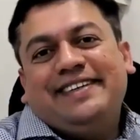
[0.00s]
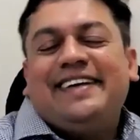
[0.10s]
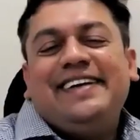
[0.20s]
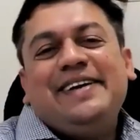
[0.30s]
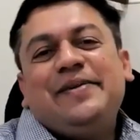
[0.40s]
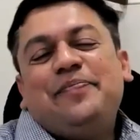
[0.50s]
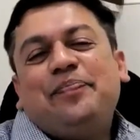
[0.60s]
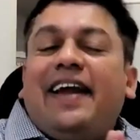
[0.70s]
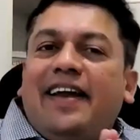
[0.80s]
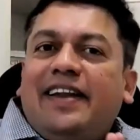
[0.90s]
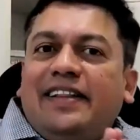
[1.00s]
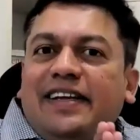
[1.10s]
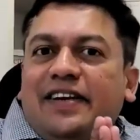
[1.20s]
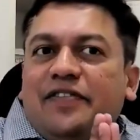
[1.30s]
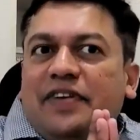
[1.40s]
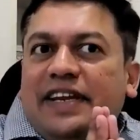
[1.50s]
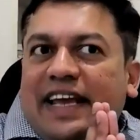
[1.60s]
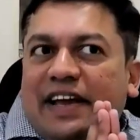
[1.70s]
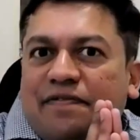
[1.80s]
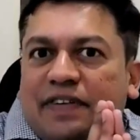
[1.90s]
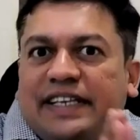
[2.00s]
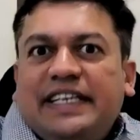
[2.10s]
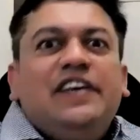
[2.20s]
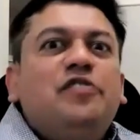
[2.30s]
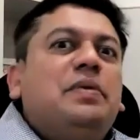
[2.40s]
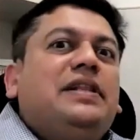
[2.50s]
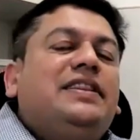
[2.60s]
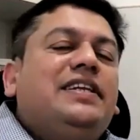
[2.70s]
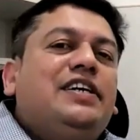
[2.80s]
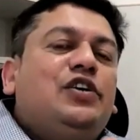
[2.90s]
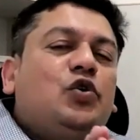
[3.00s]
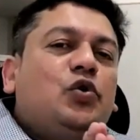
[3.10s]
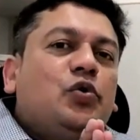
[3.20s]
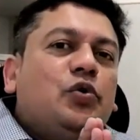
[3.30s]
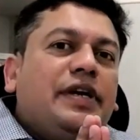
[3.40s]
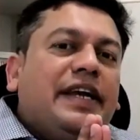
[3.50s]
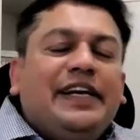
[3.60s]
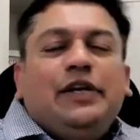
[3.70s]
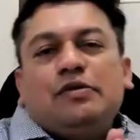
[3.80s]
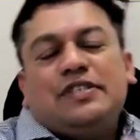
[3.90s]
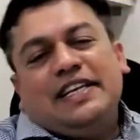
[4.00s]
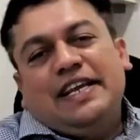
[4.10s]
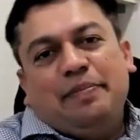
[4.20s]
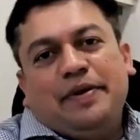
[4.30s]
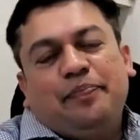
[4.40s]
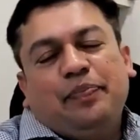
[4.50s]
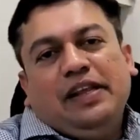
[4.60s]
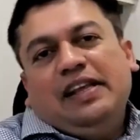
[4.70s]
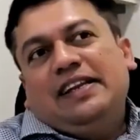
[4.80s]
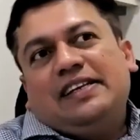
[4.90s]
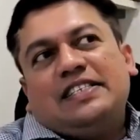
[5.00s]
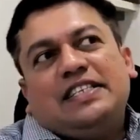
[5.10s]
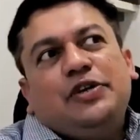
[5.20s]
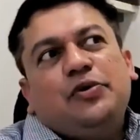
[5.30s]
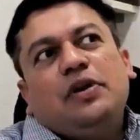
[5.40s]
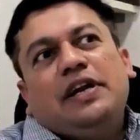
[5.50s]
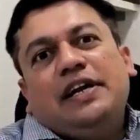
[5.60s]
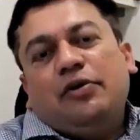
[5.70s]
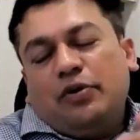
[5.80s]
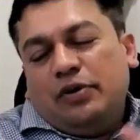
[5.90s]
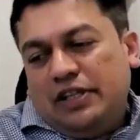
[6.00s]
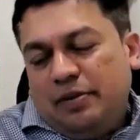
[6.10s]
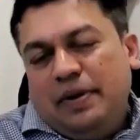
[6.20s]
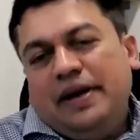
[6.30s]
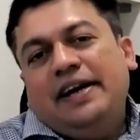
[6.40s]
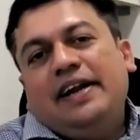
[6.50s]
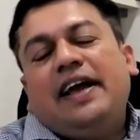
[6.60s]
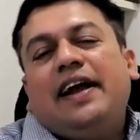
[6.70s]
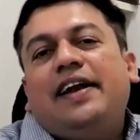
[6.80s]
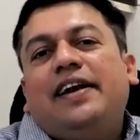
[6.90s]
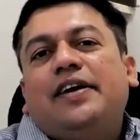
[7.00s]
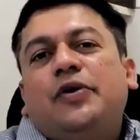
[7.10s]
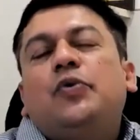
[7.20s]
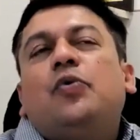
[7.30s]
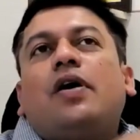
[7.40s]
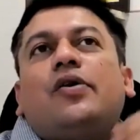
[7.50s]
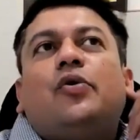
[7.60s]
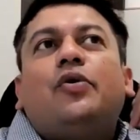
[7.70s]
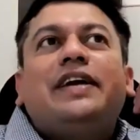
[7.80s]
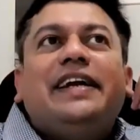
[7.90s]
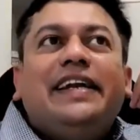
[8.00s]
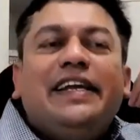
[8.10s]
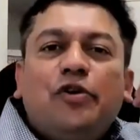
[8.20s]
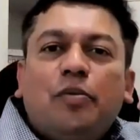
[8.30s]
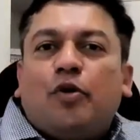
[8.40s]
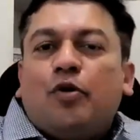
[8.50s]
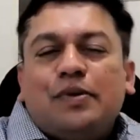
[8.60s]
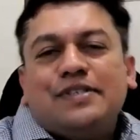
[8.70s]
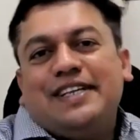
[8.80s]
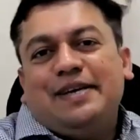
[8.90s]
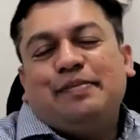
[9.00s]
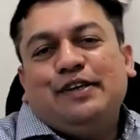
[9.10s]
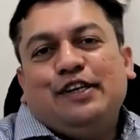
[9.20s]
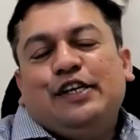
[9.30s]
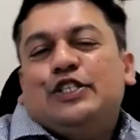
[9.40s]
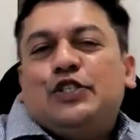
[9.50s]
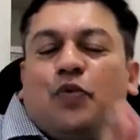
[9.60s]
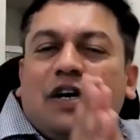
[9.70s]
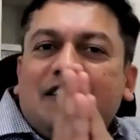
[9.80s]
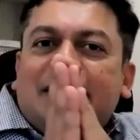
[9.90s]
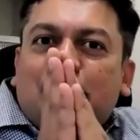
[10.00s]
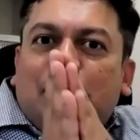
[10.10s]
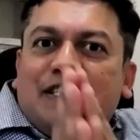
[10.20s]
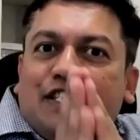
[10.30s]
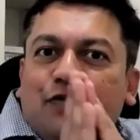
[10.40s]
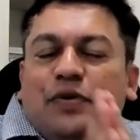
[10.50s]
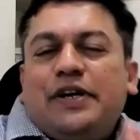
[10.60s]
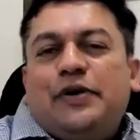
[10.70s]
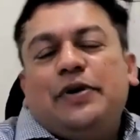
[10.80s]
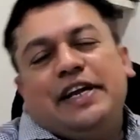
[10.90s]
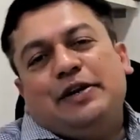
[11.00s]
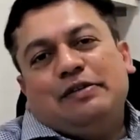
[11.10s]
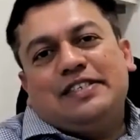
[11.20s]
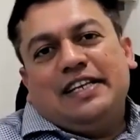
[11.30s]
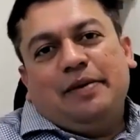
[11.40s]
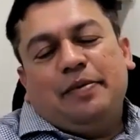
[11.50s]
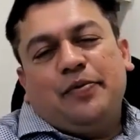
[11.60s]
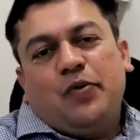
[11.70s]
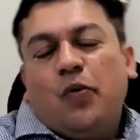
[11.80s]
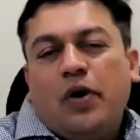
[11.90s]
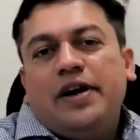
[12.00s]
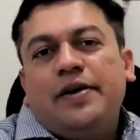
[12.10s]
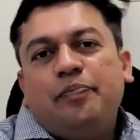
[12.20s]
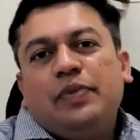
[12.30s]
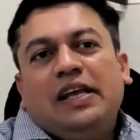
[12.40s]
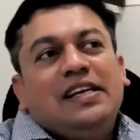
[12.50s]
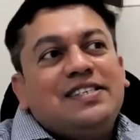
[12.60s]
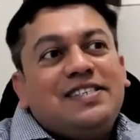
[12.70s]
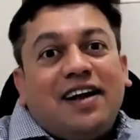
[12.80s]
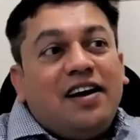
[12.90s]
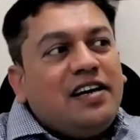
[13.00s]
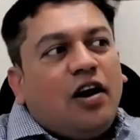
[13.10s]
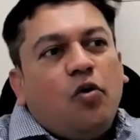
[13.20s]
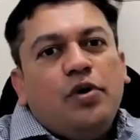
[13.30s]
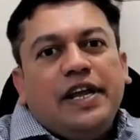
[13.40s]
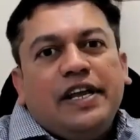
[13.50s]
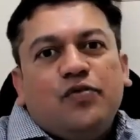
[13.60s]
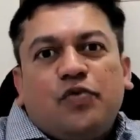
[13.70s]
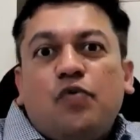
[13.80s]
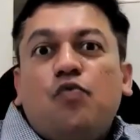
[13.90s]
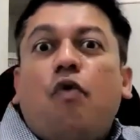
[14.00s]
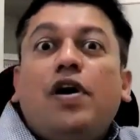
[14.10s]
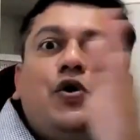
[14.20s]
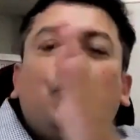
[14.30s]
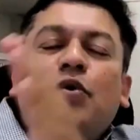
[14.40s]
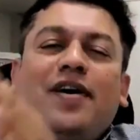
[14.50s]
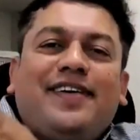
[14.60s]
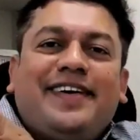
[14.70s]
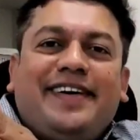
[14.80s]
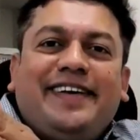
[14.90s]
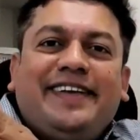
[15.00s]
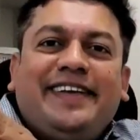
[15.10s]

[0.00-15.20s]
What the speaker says: Right? And another very effective method to get you sleep. Let us say you lay down on the bed and you are not getting your proper sleep. So what is the best way to get your sleep? One, start counting from 1 to 100.